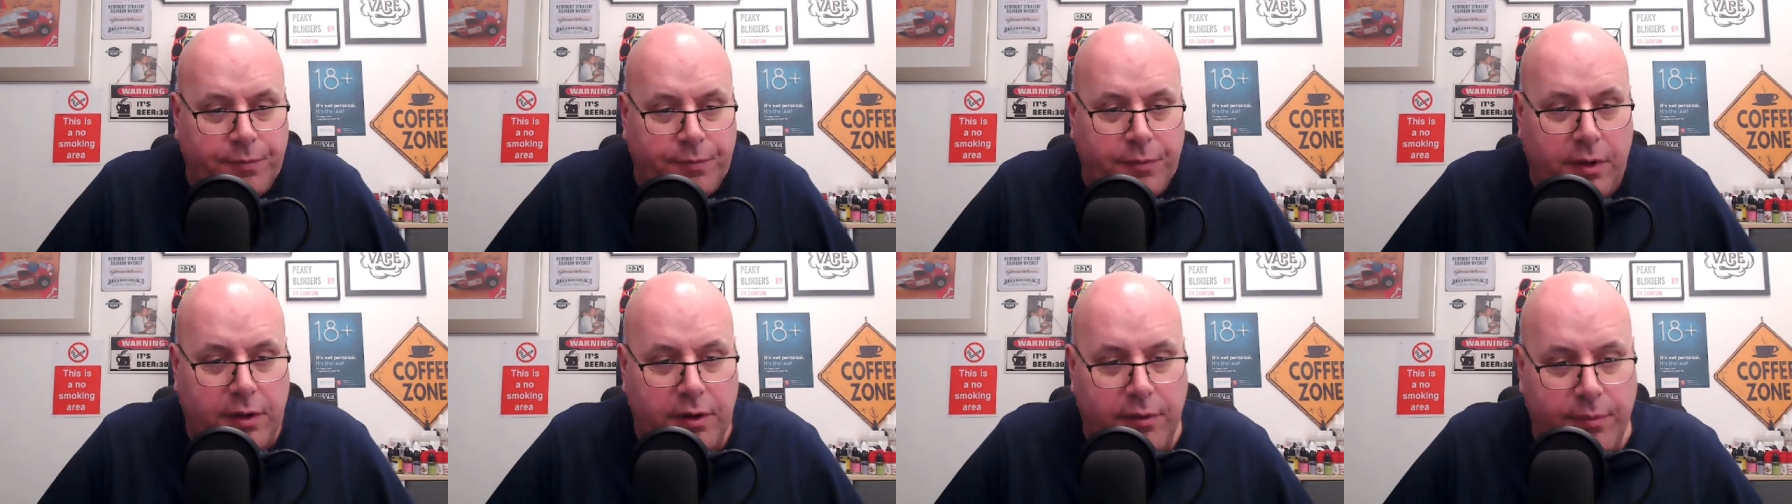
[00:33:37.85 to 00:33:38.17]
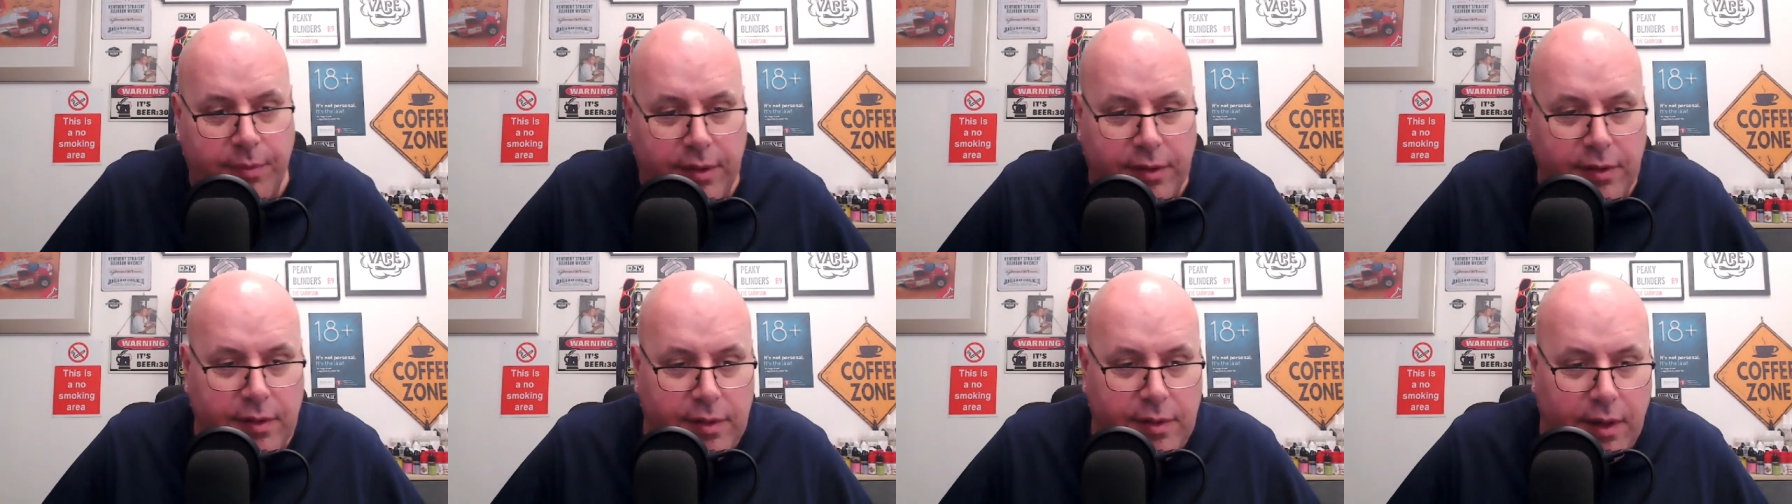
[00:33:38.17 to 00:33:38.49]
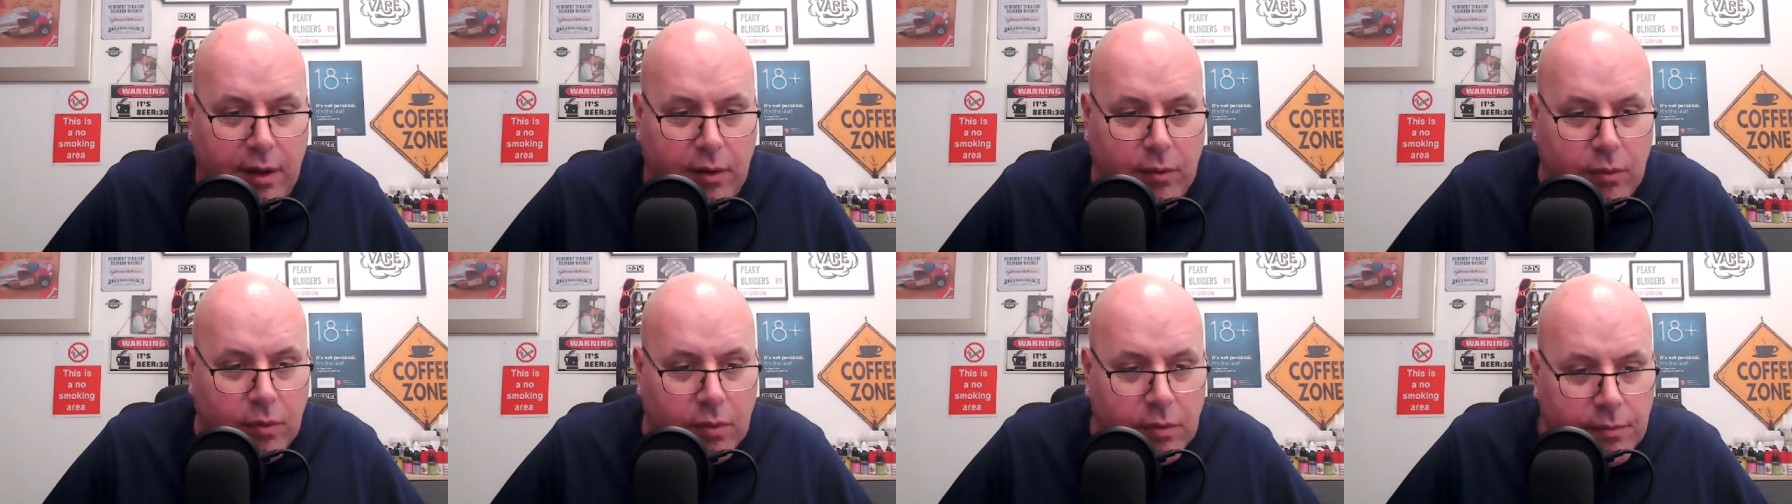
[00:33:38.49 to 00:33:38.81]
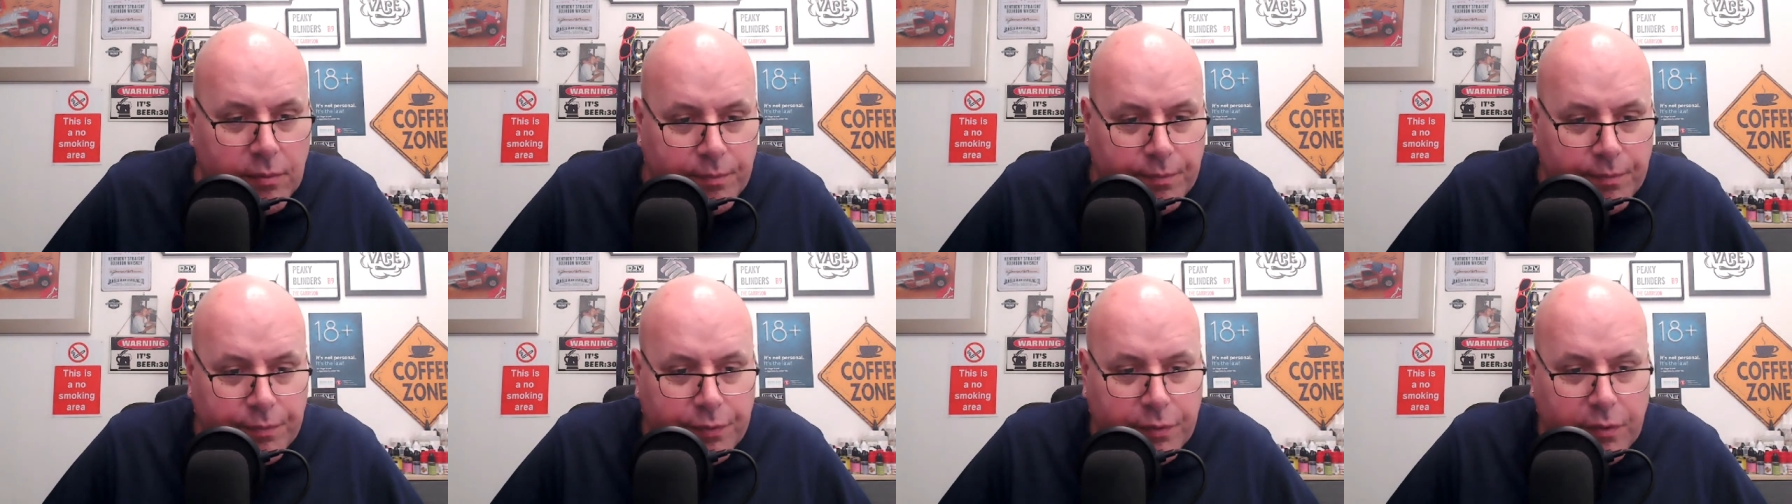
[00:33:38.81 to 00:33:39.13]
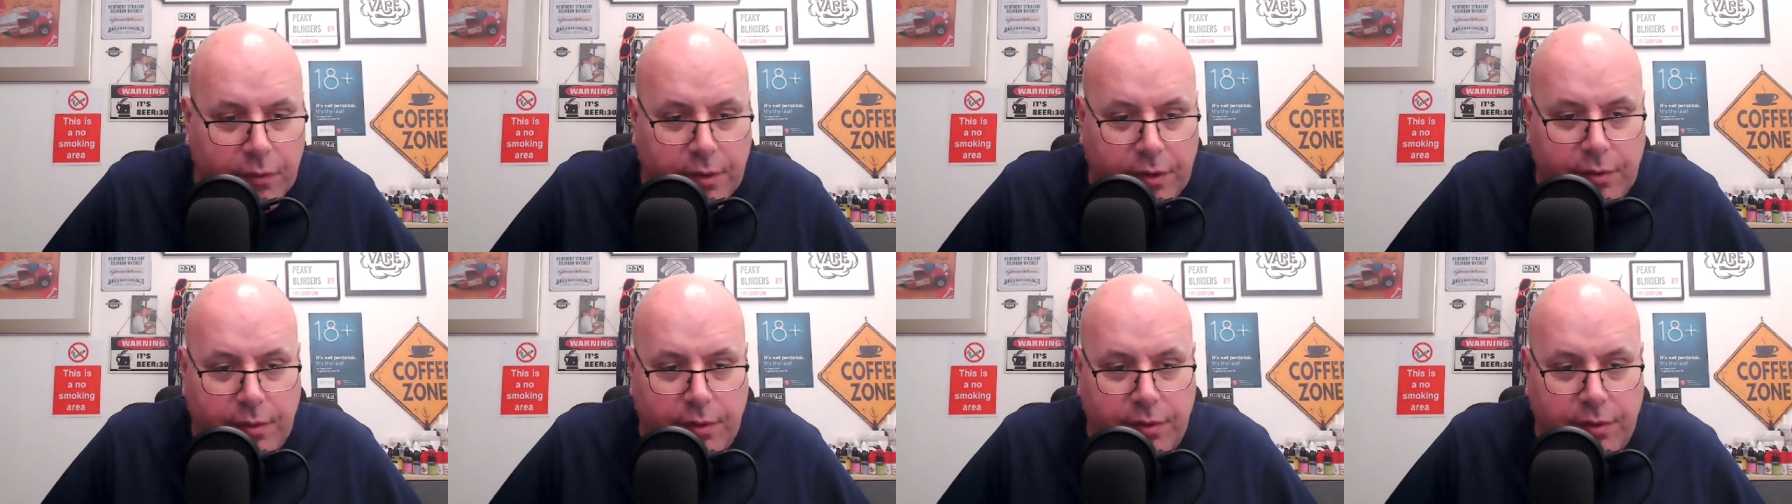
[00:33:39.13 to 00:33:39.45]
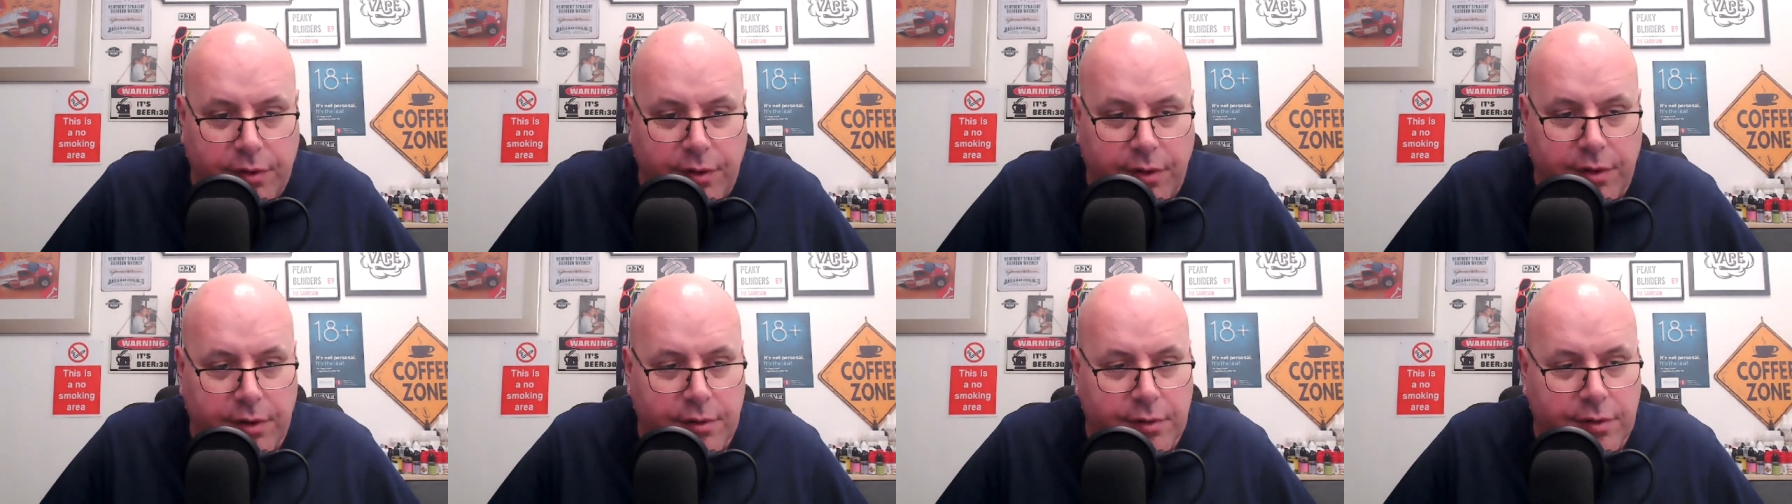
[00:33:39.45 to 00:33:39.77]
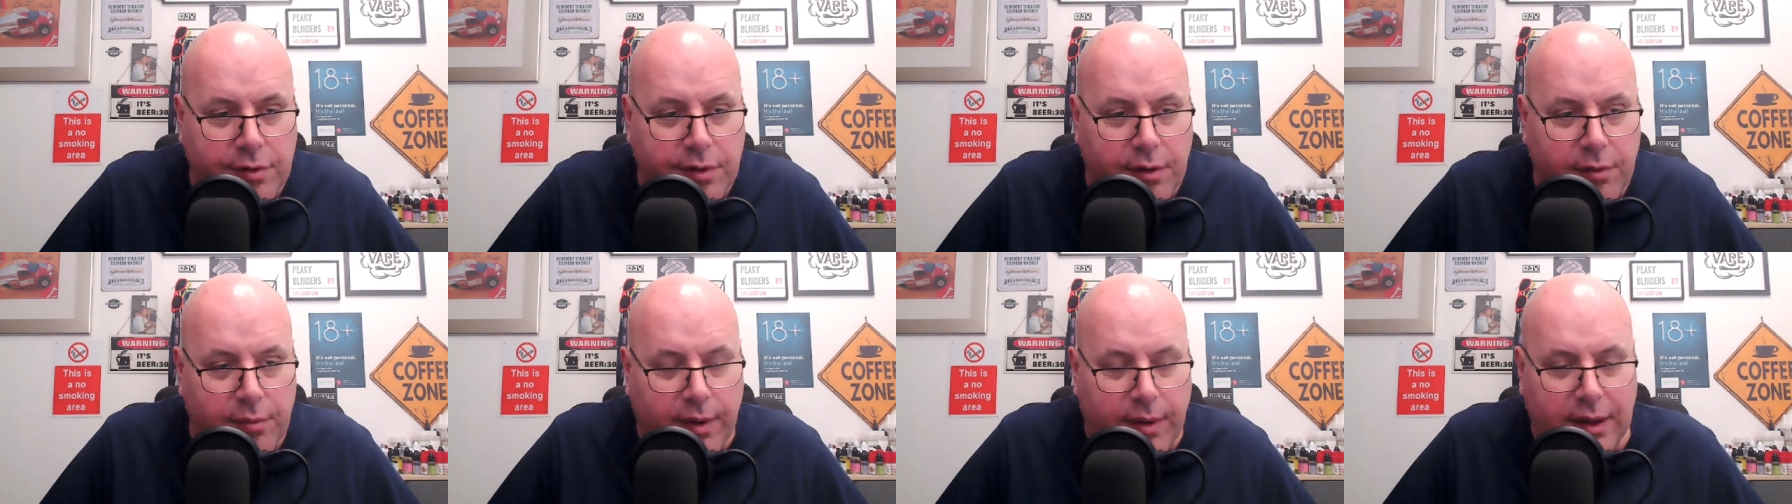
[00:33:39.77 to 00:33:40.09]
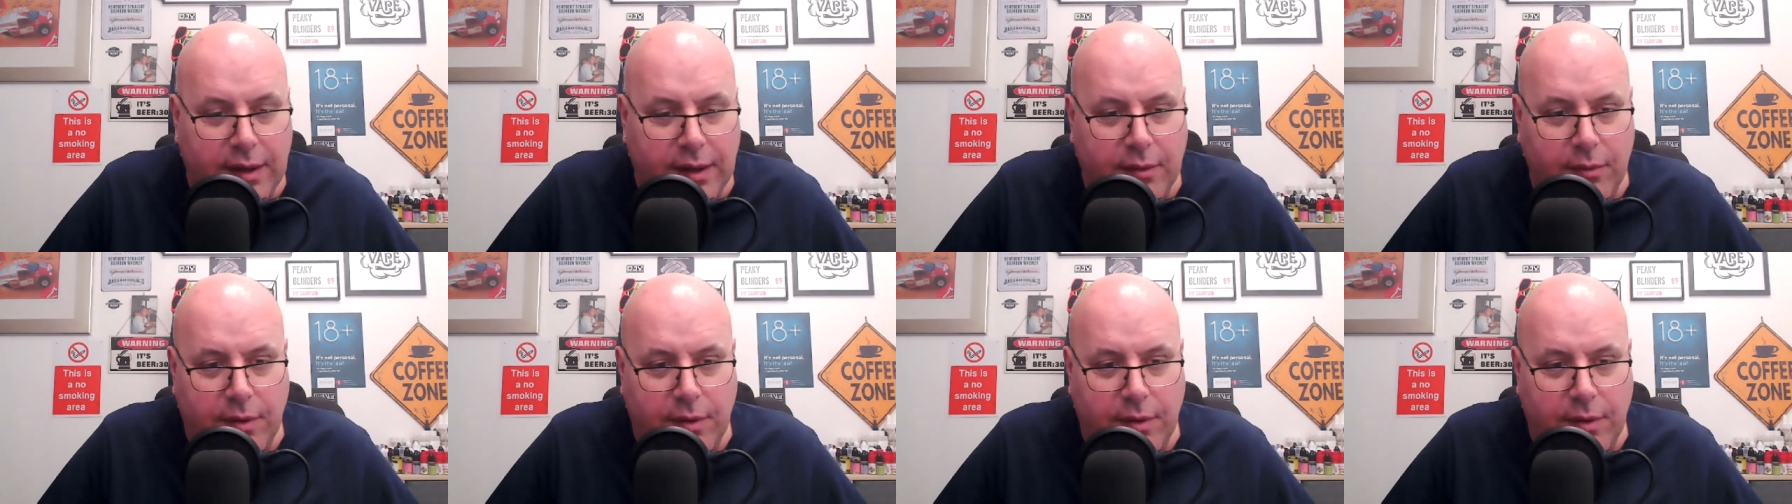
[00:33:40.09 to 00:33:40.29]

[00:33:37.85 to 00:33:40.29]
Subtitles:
you've been to 2. Which ones did you go to, Becky?